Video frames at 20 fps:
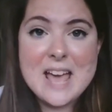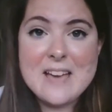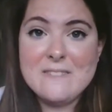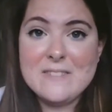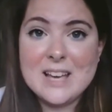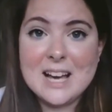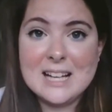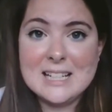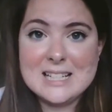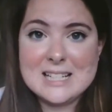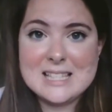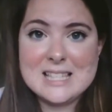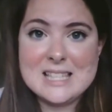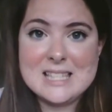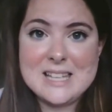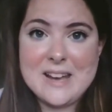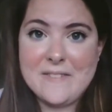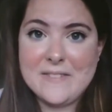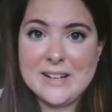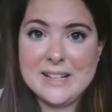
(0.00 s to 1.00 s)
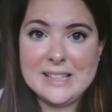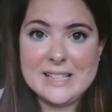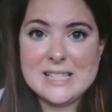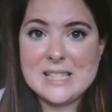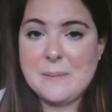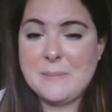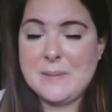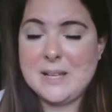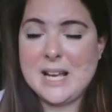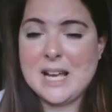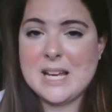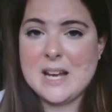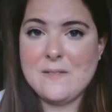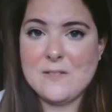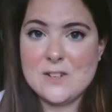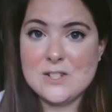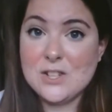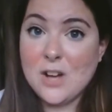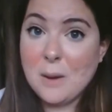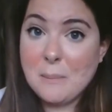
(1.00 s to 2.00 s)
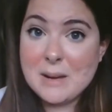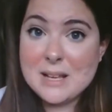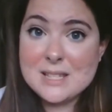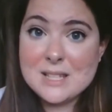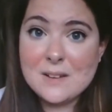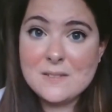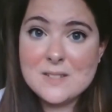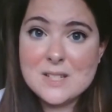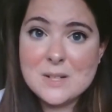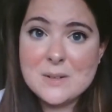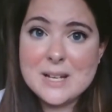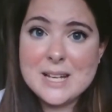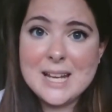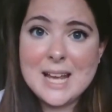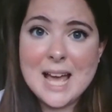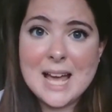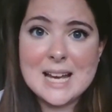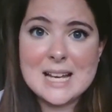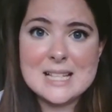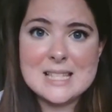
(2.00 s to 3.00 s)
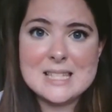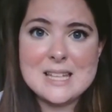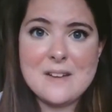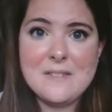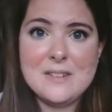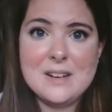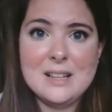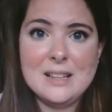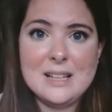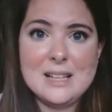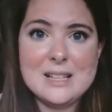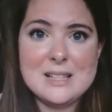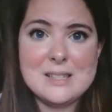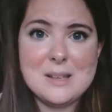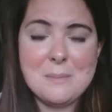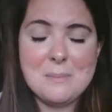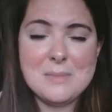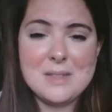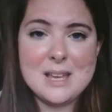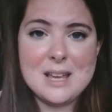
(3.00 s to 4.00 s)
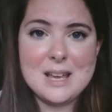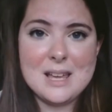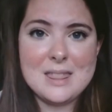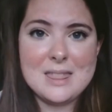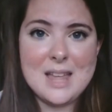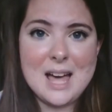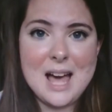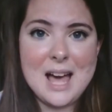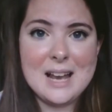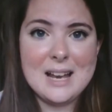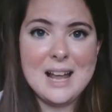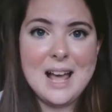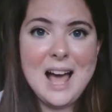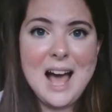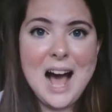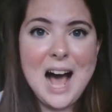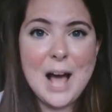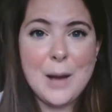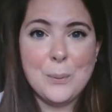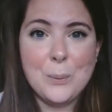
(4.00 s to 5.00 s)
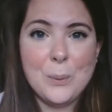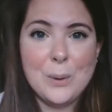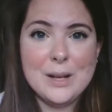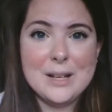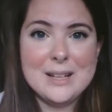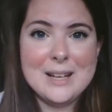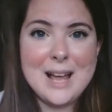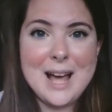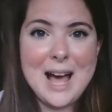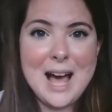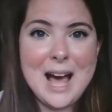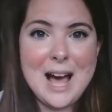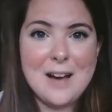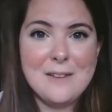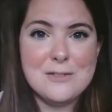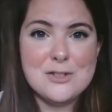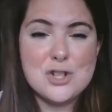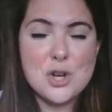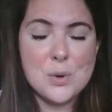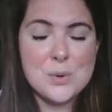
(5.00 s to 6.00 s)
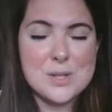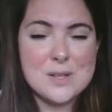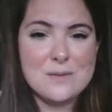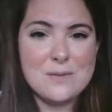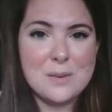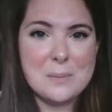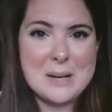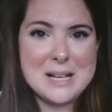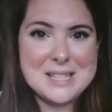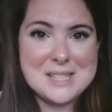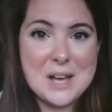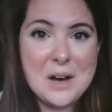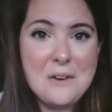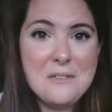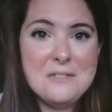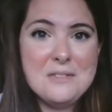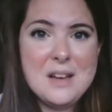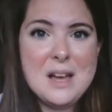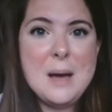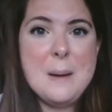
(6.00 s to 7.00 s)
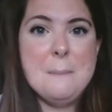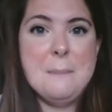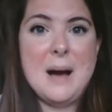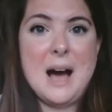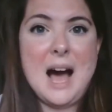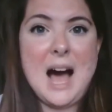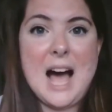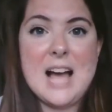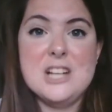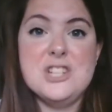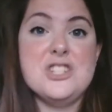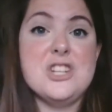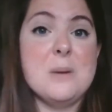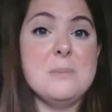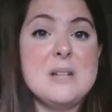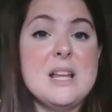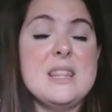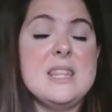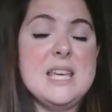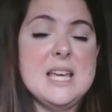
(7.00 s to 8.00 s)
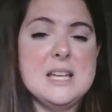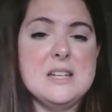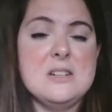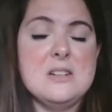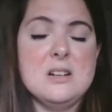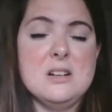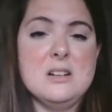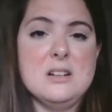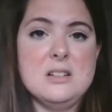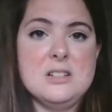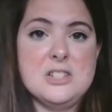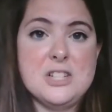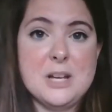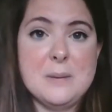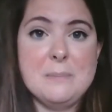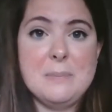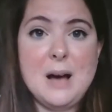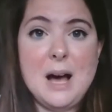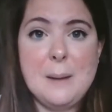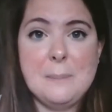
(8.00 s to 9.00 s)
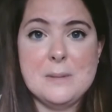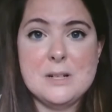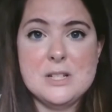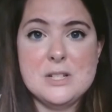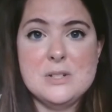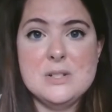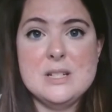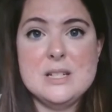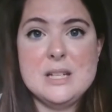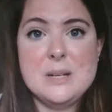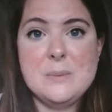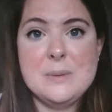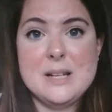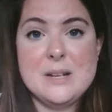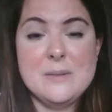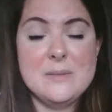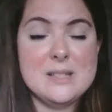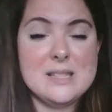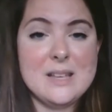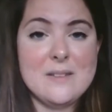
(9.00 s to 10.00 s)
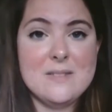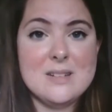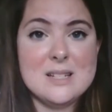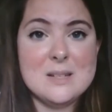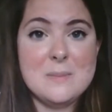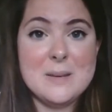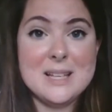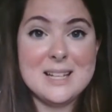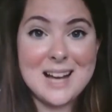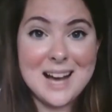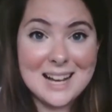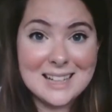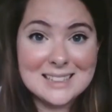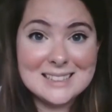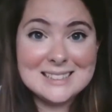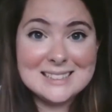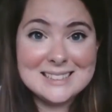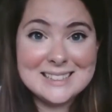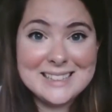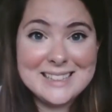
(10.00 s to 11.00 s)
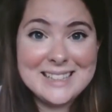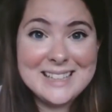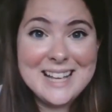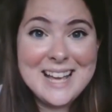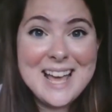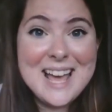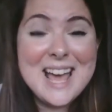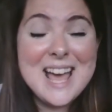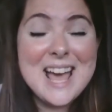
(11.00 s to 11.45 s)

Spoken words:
Avionics is definitely something I never saw myself doing, and it's definitely something that I wouldn't have chosen for myself, but I jumped at the internship opportunity when it was given to me, and honestly,